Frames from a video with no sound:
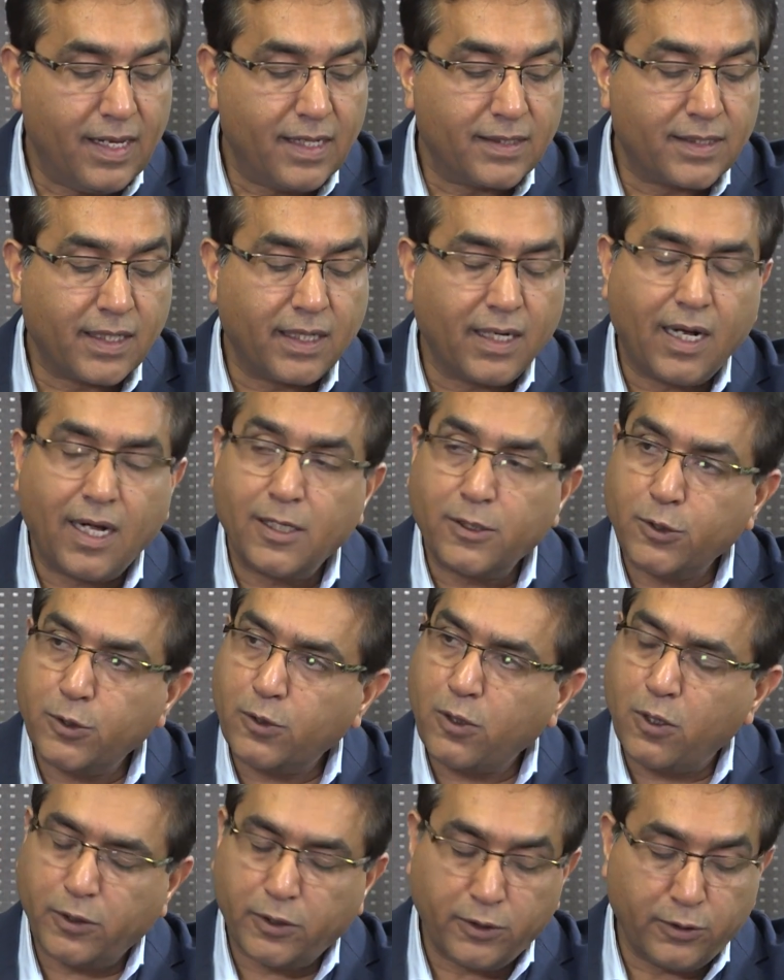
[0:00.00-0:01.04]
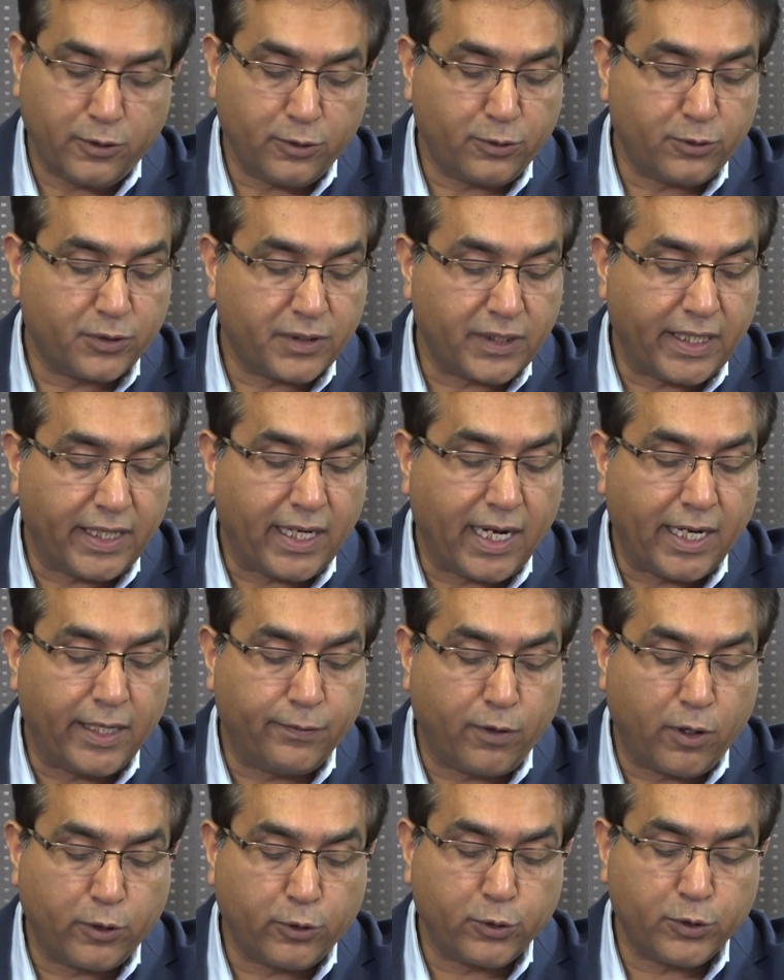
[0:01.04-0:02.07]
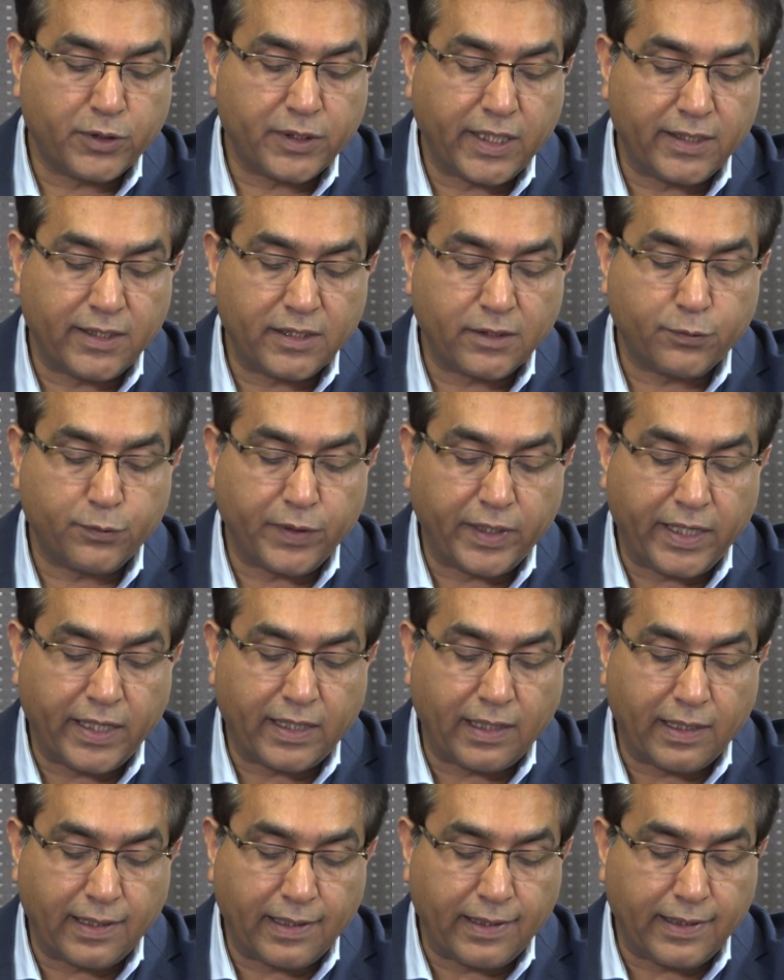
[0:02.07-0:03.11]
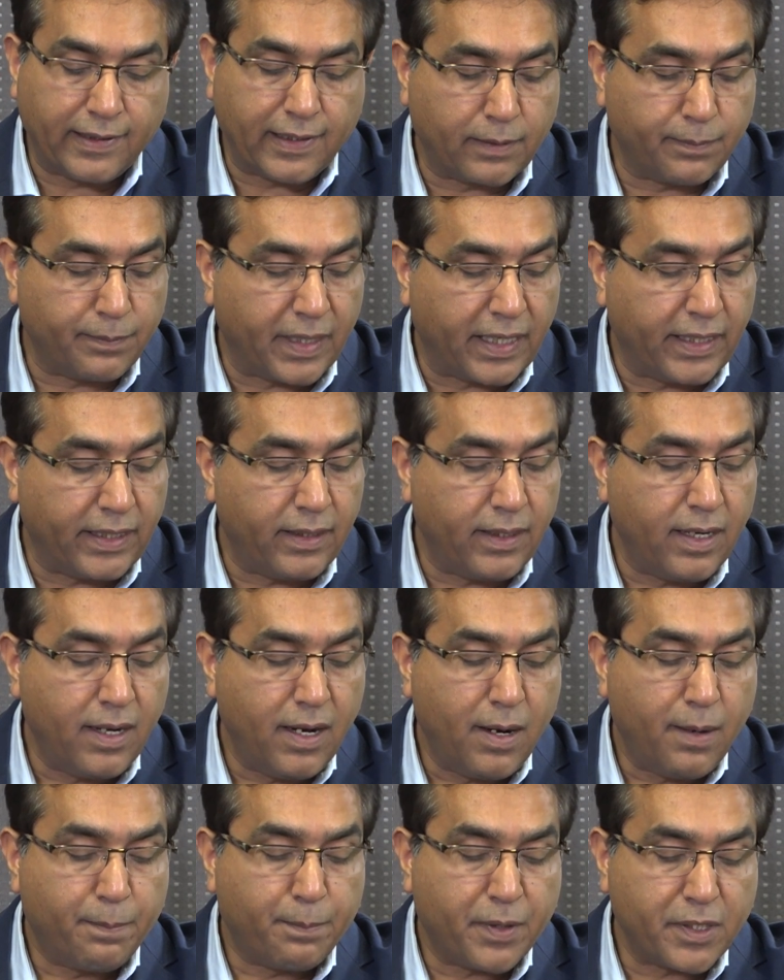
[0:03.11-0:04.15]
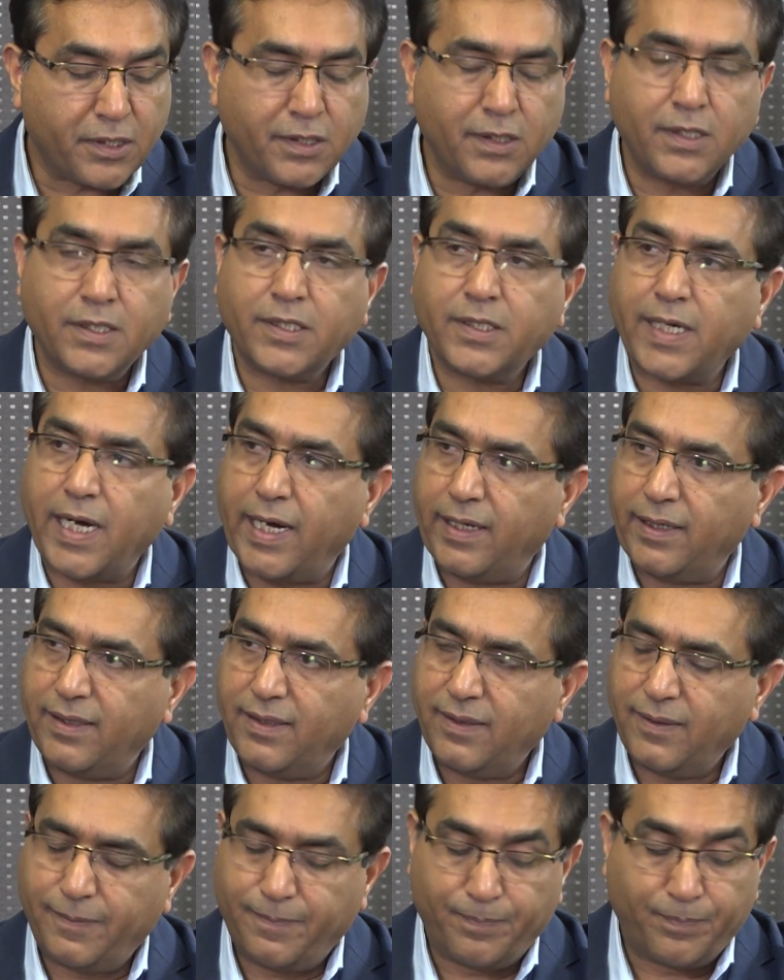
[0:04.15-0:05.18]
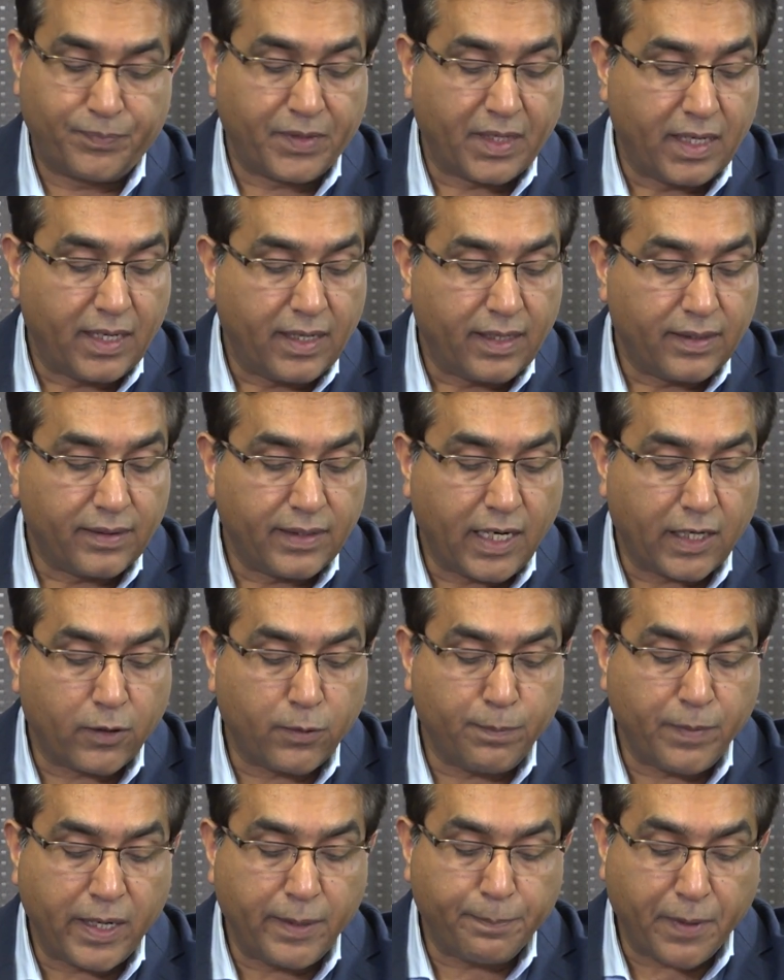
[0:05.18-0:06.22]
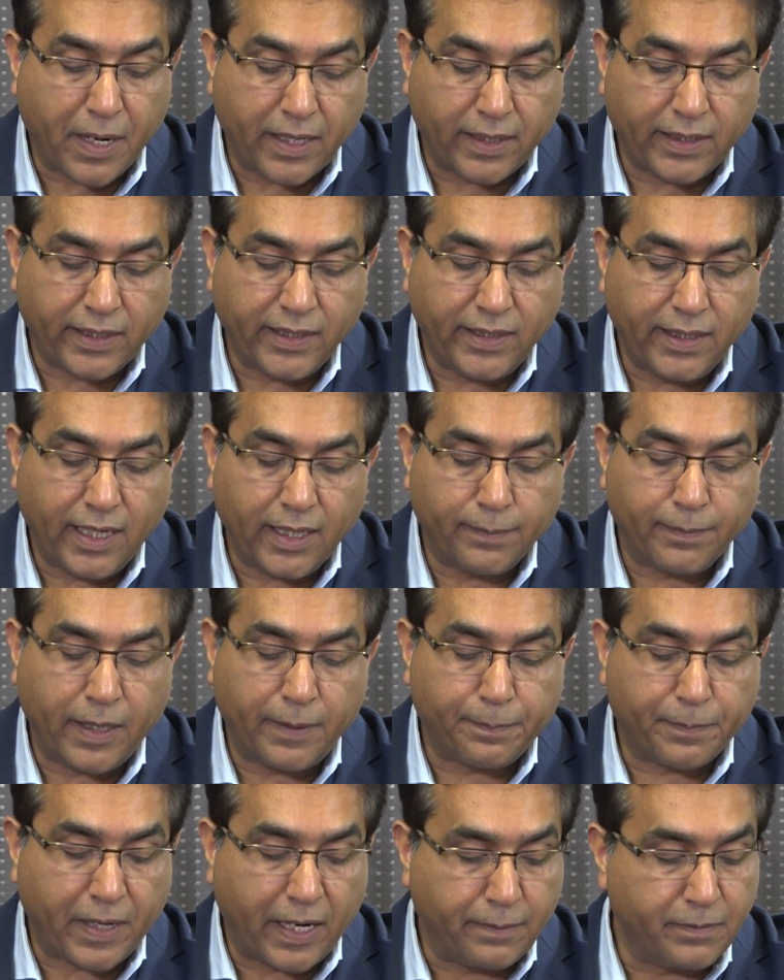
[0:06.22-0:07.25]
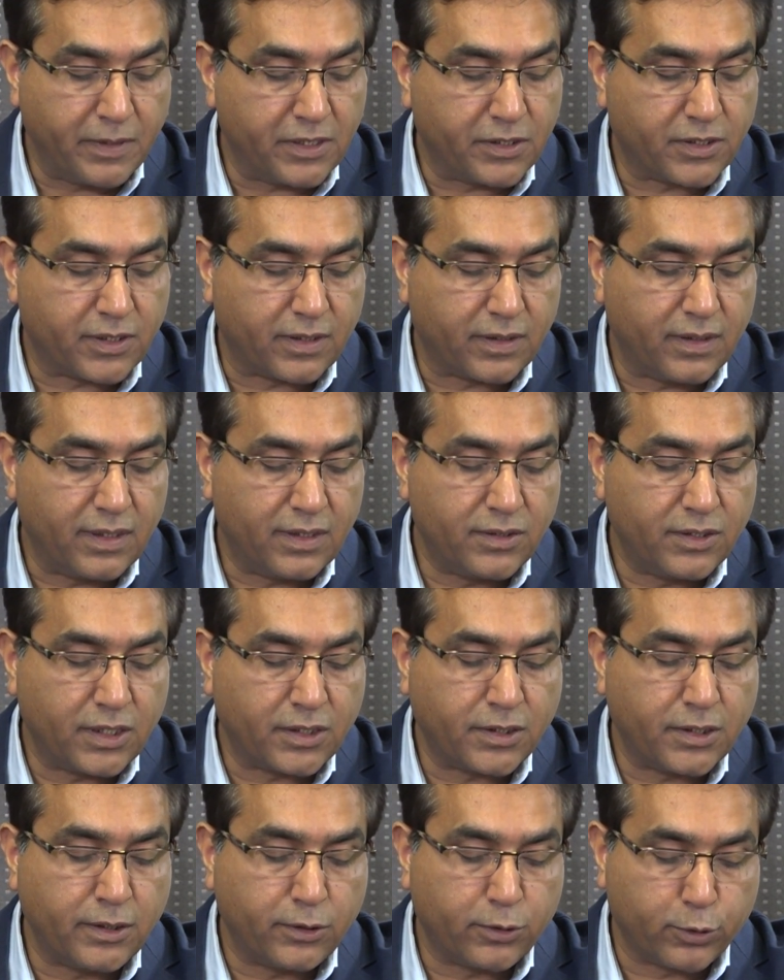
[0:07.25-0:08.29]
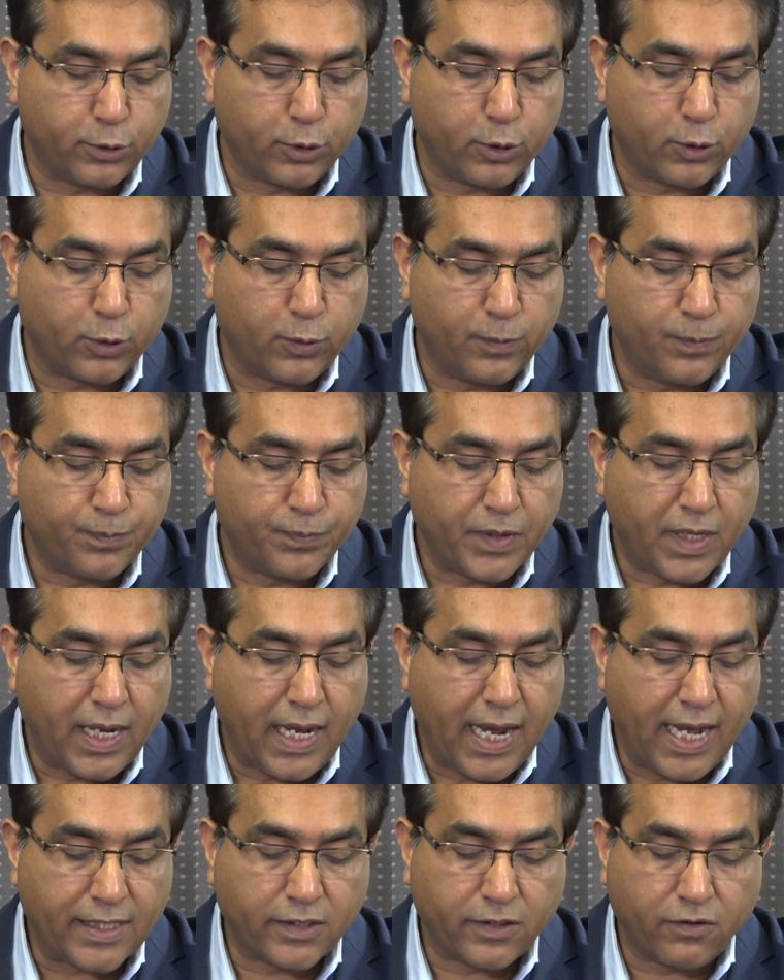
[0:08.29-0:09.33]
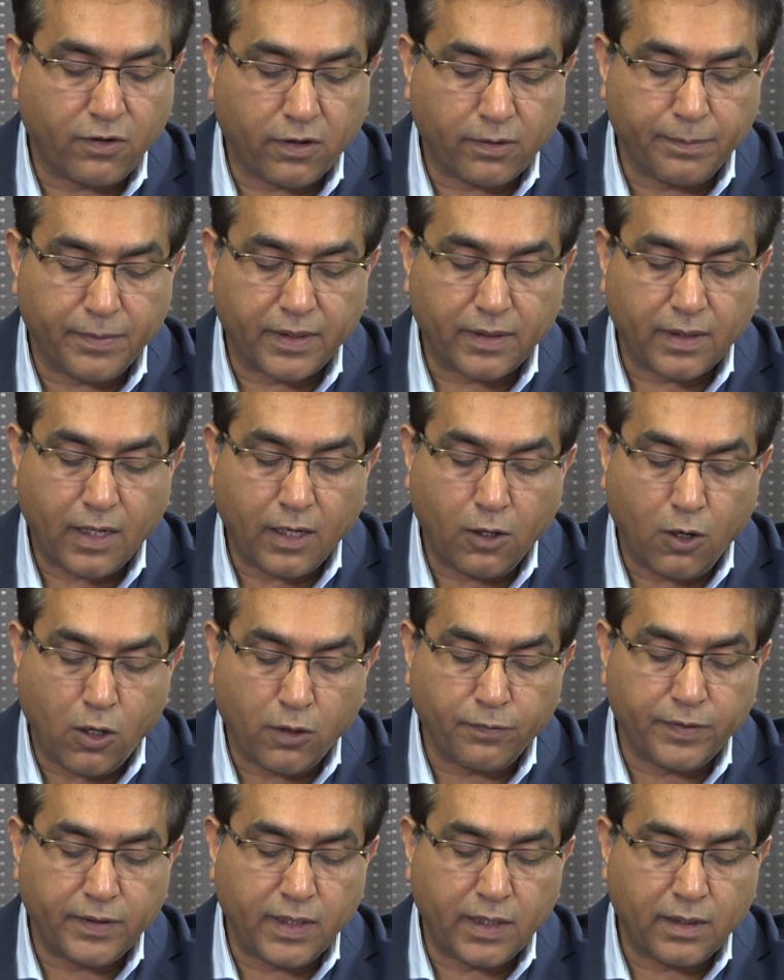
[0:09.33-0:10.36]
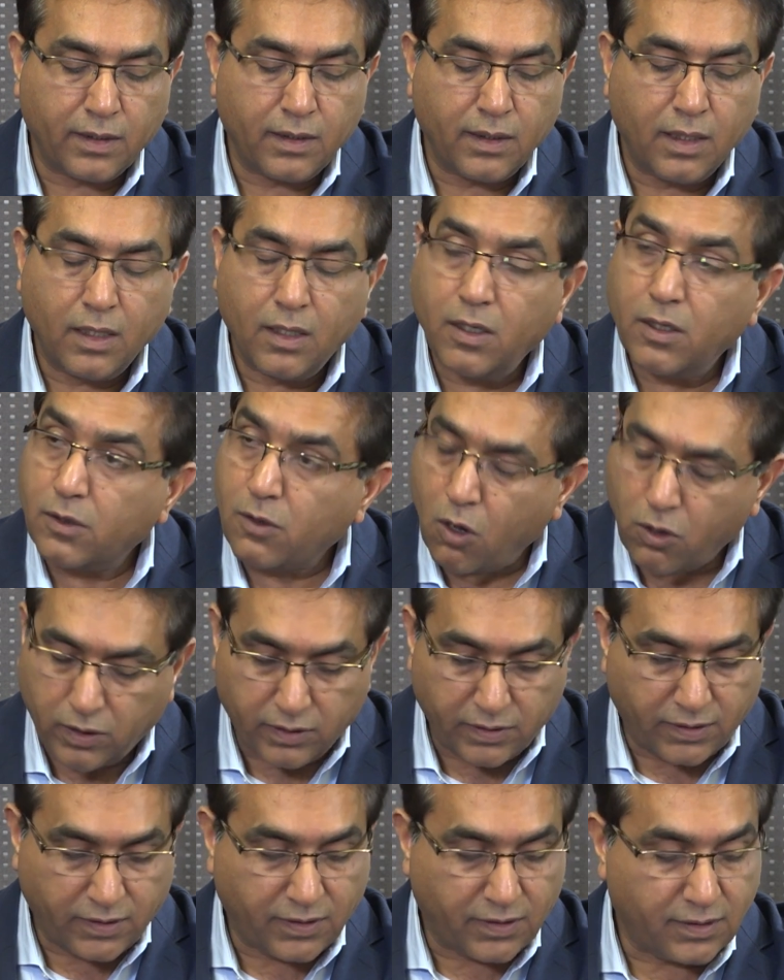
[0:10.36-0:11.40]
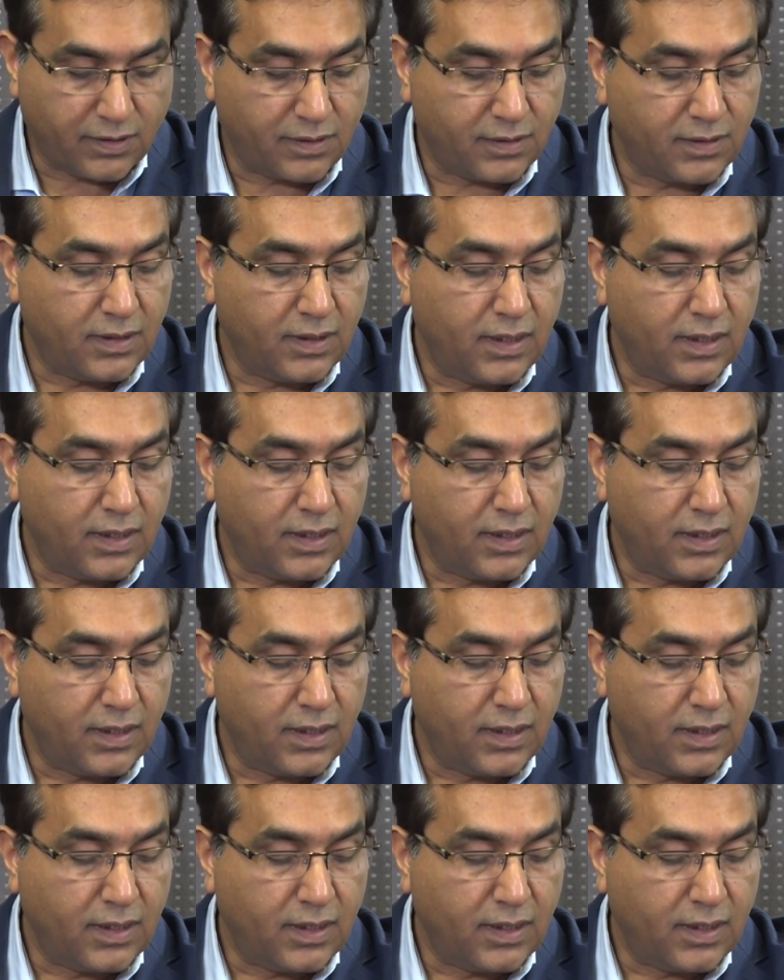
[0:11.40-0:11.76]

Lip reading: Sangha also continued to say, I want to say this very clearly my personal stand, that of my party and my Prime Minister, Justin Trudeau, as a government, along with the caucus,